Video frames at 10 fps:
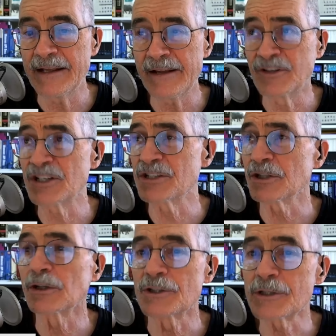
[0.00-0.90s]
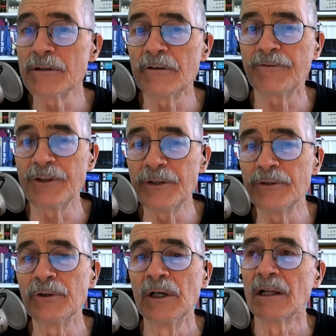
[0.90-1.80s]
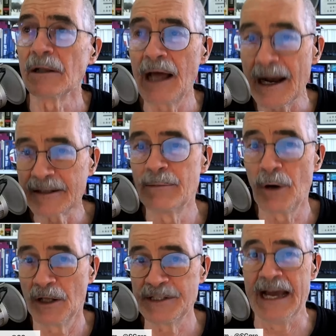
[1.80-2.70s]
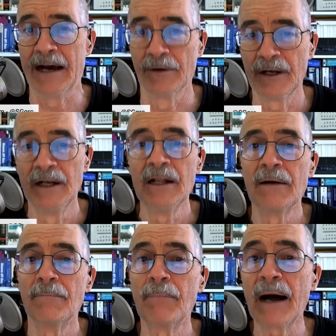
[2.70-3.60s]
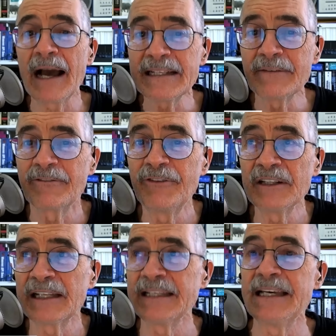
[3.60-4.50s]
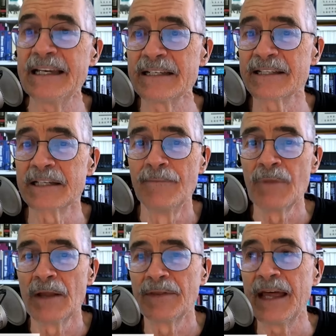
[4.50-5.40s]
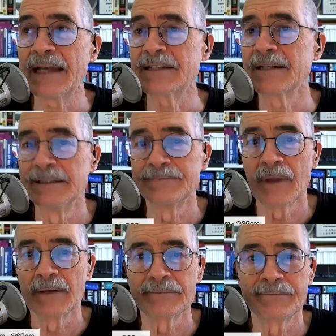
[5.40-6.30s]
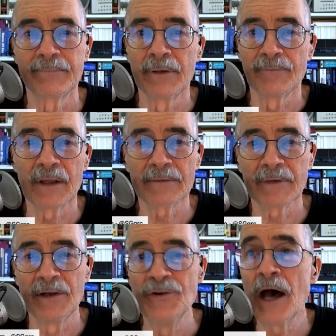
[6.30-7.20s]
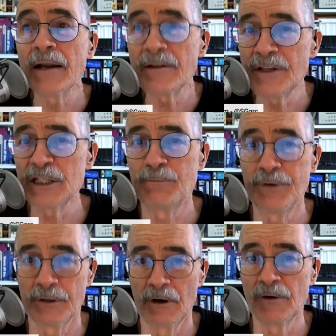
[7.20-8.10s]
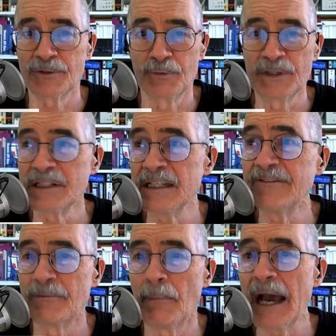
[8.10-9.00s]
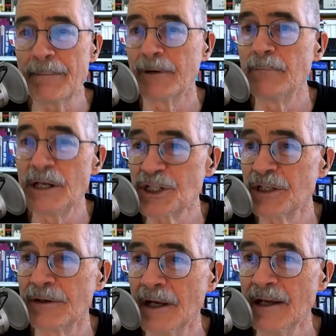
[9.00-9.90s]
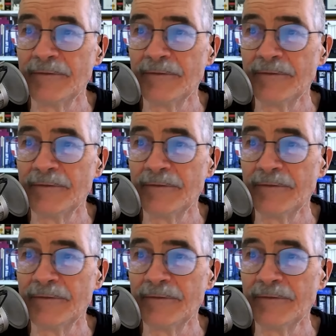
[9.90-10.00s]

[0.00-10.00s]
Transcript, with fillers: if this is a concern for you, lock them all down. My feeling is that none of these bureaus received my permission